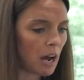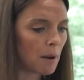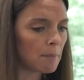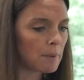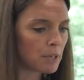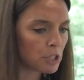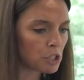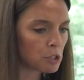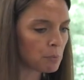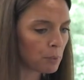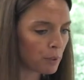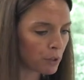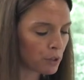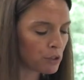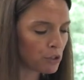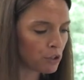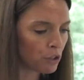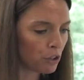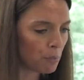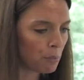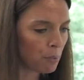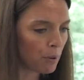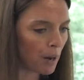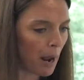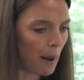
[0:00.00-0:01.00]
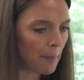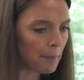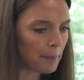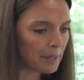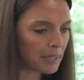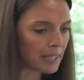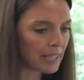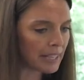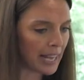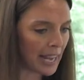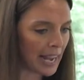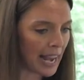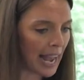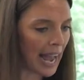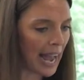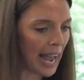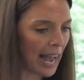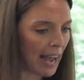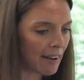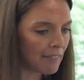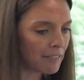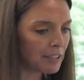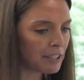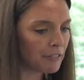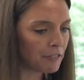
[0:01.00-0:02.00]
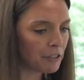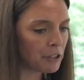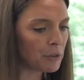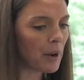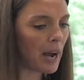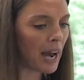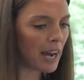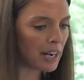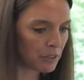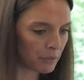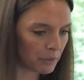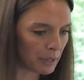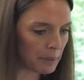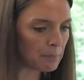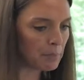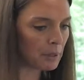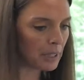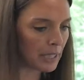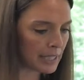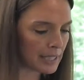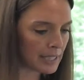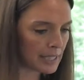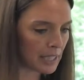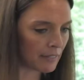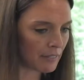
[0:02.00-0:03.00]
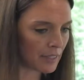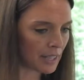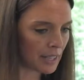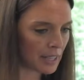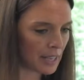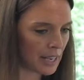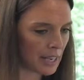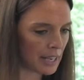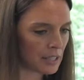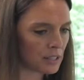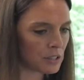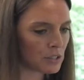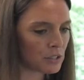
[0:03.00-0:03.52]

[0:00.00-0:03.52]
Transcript: much personal property they have and if you had to replace everything.